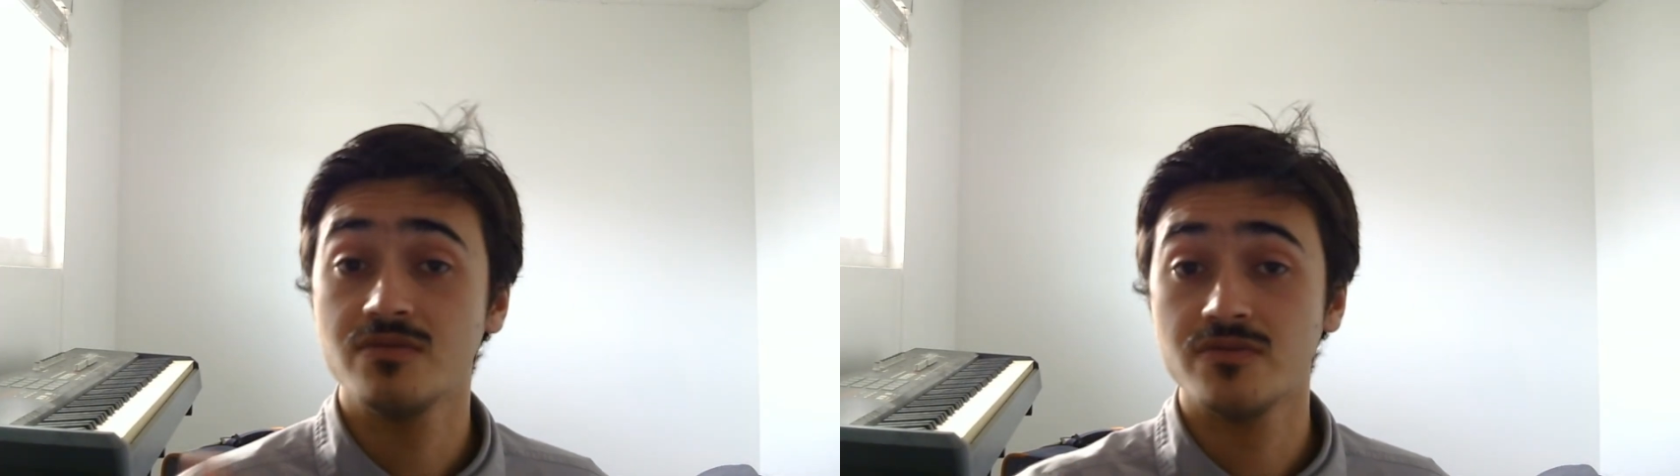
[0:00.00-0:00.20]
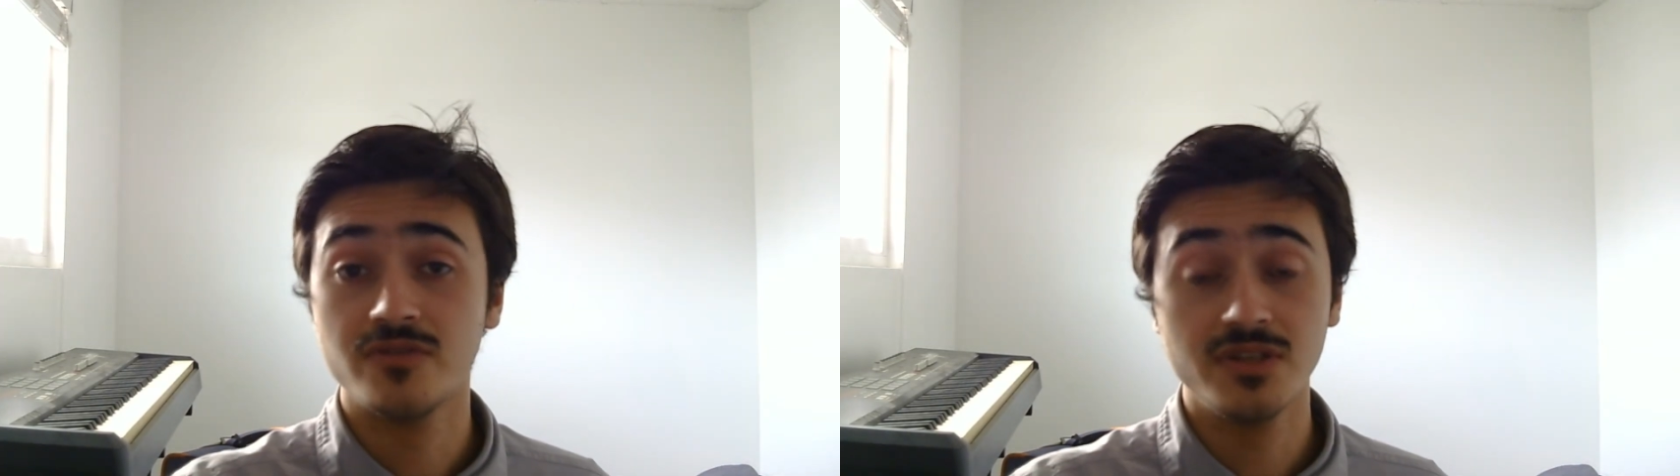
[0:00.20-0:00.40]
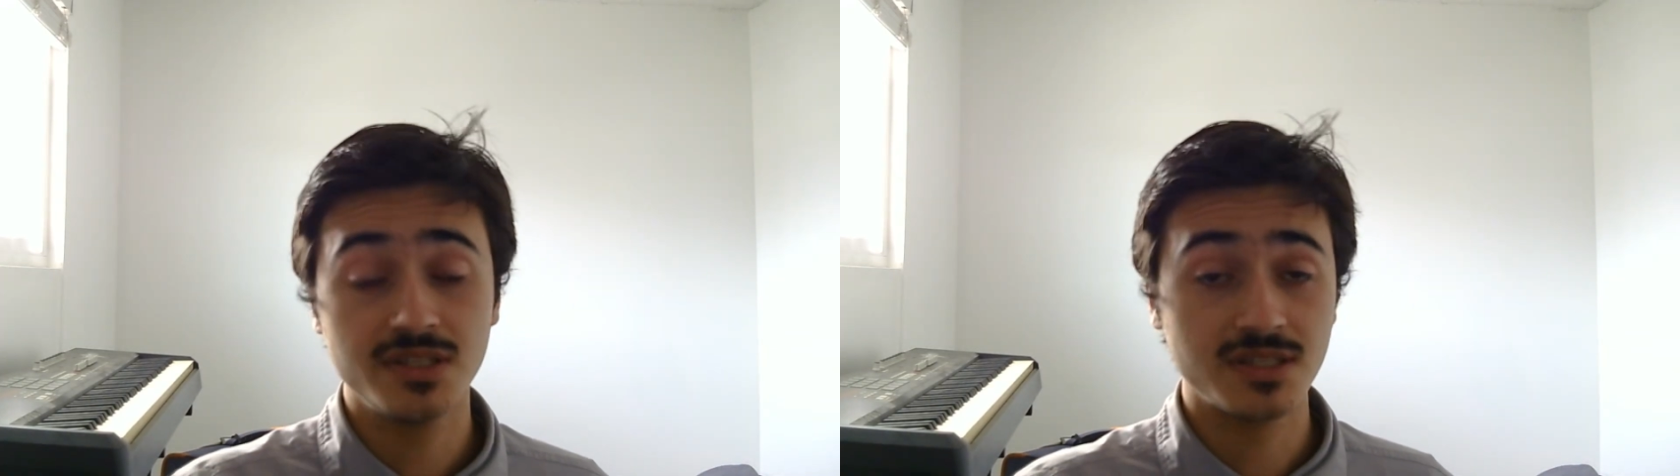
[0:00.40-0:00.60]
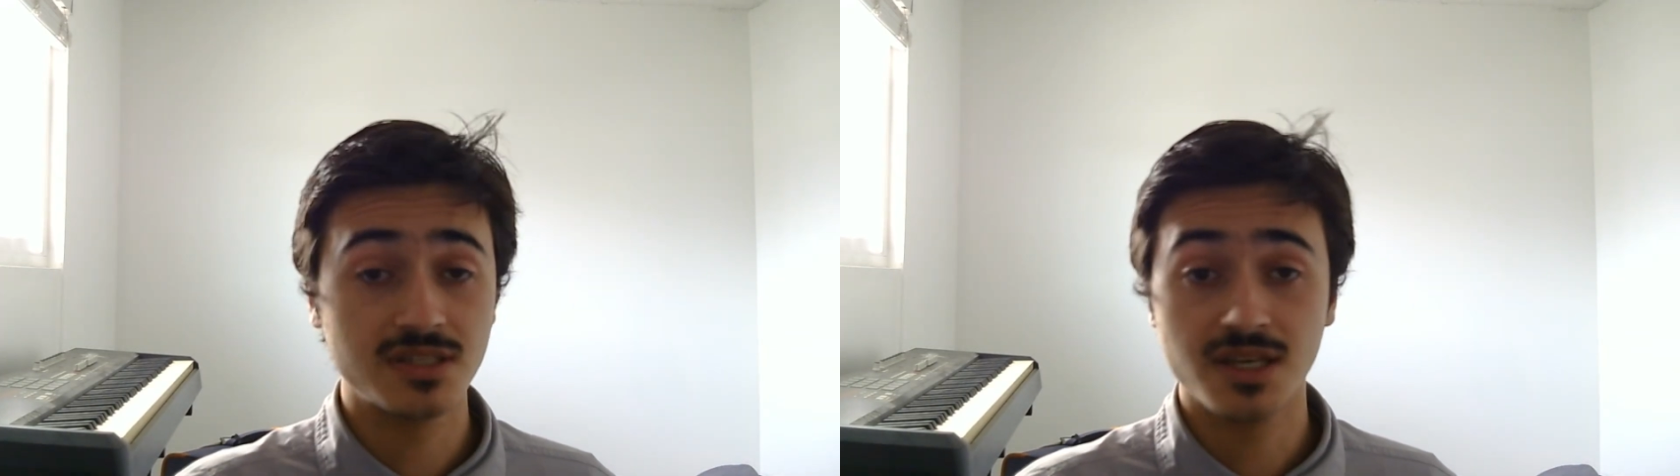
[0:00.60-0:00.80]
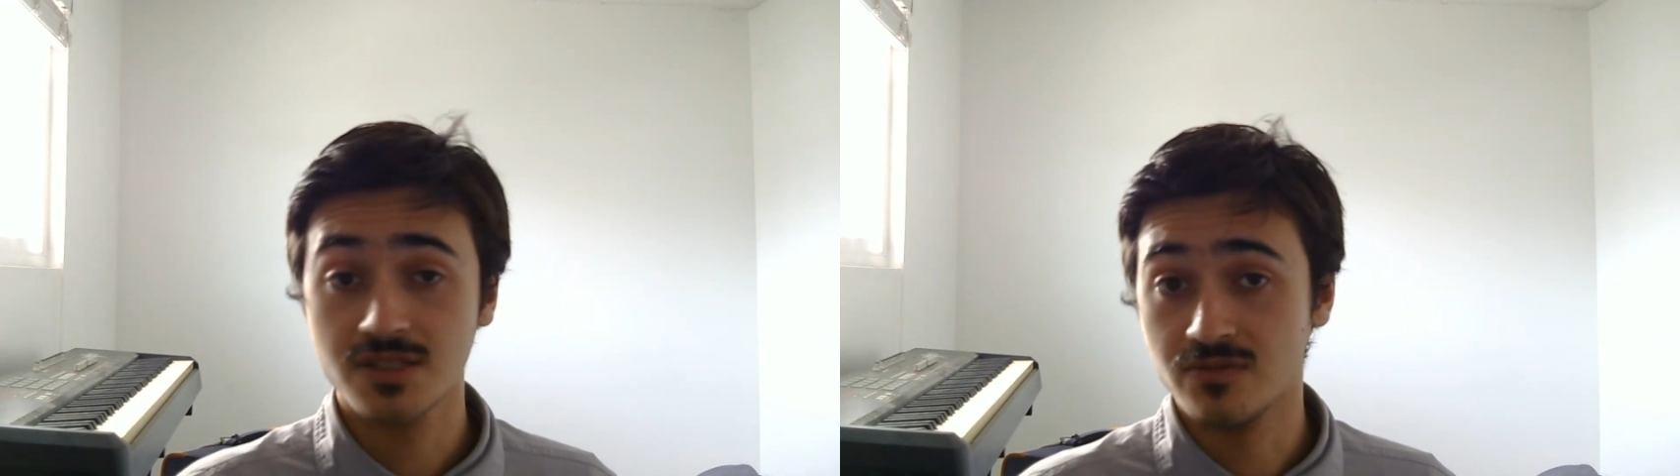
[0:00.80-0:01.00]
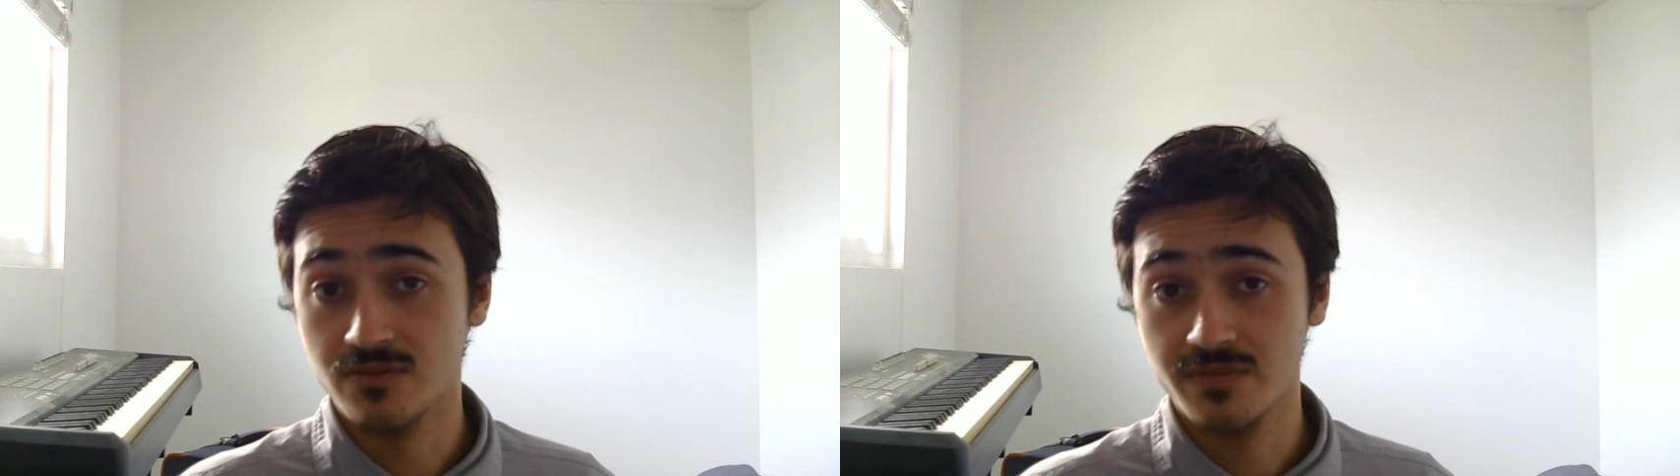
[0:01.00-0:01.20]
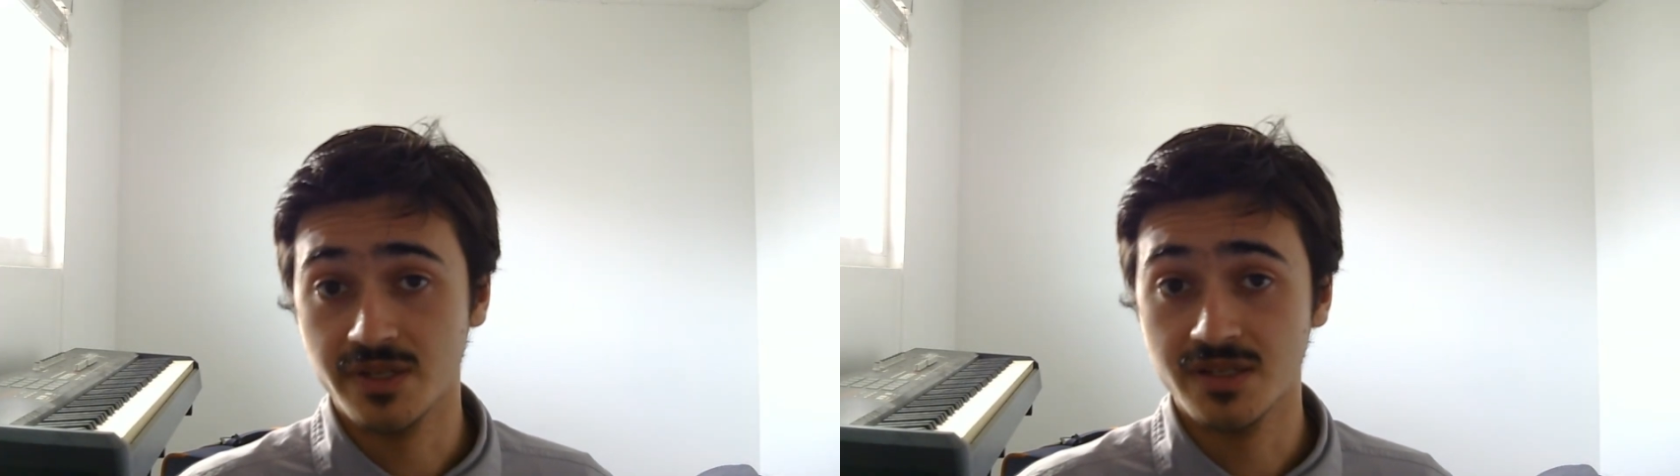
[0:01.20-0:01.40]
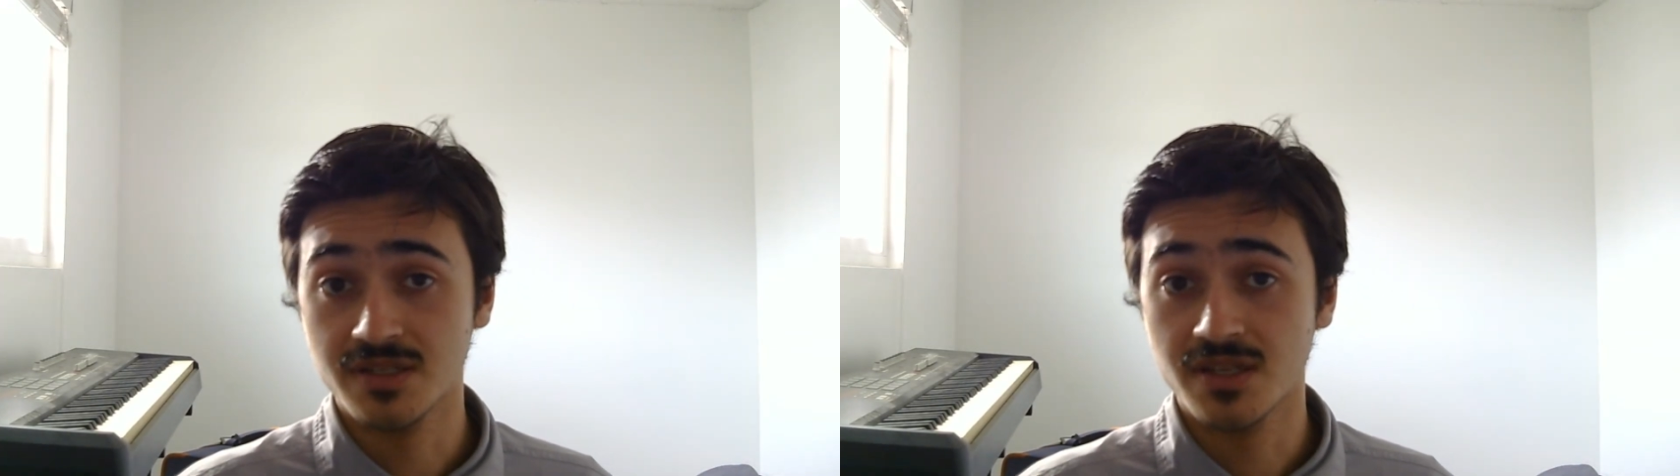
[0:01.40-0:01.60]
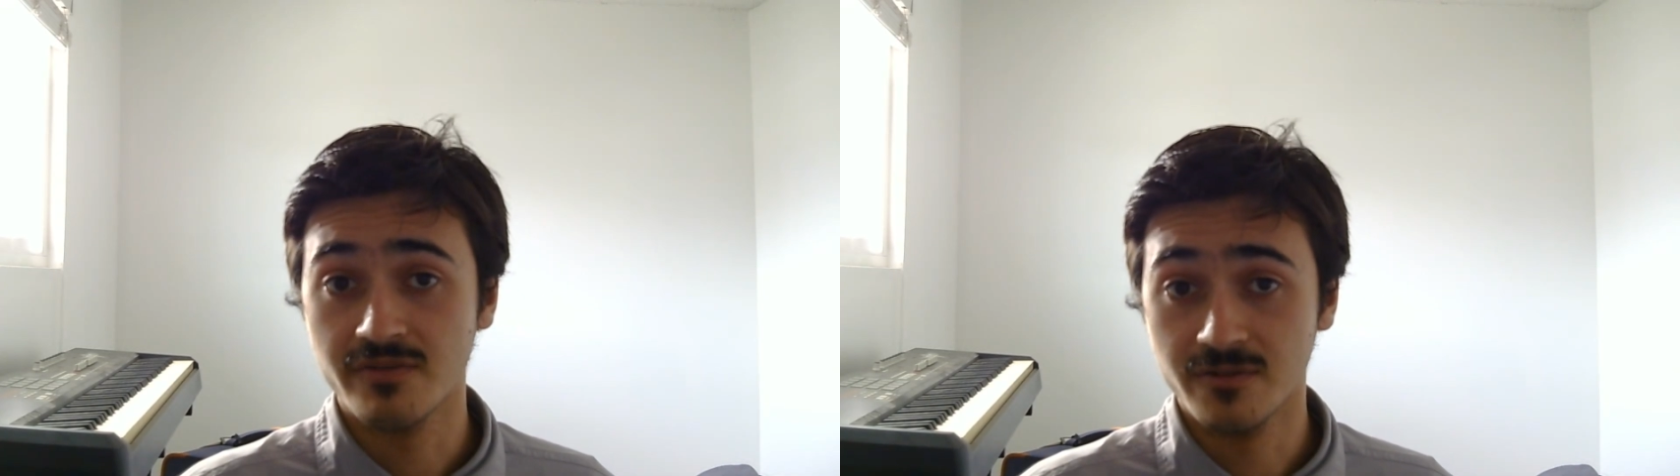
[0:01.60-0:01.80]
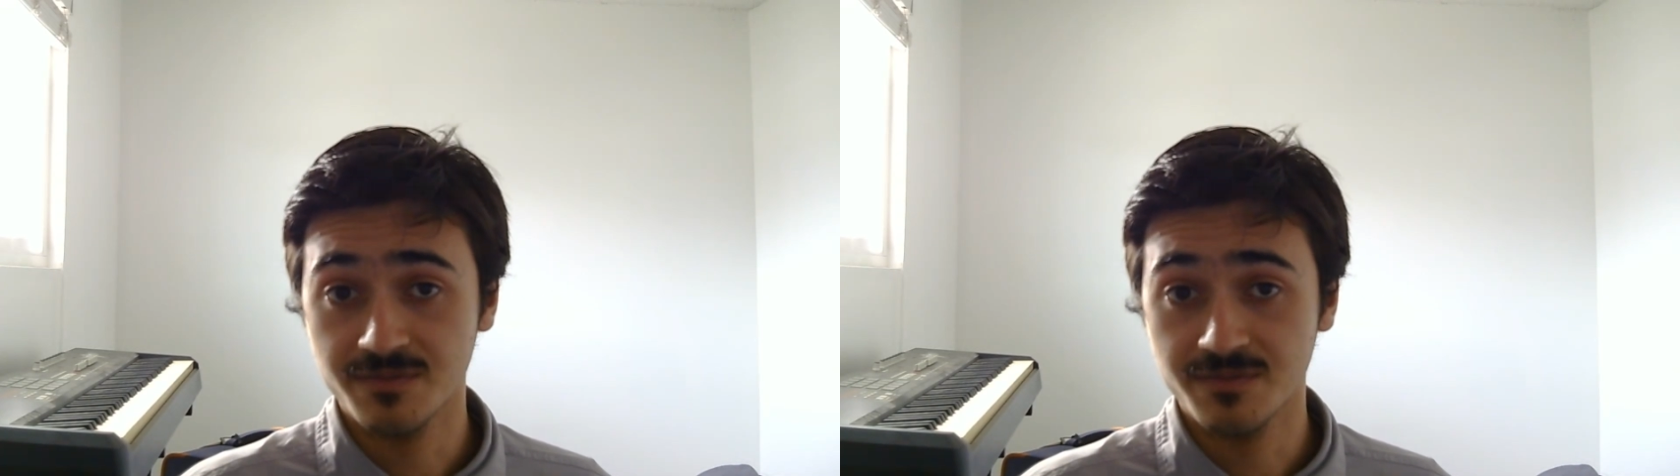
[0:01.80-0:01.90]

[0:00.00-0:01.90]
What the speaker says: fully successful in his endeavor.